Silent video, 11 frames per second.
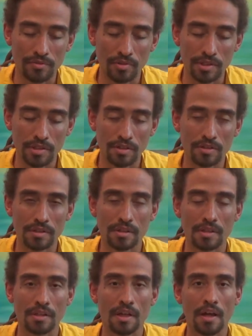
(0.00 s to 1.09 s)
for
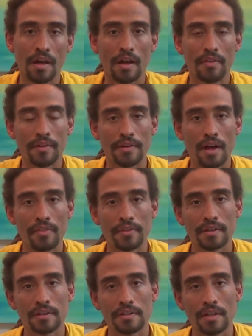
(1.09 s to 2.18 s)
eternity and that nothing
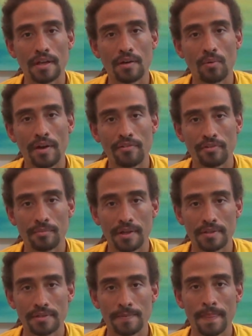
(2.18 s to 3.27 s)
can take away from
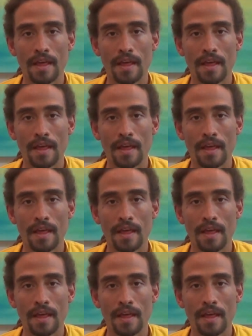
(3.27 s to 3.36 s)
us.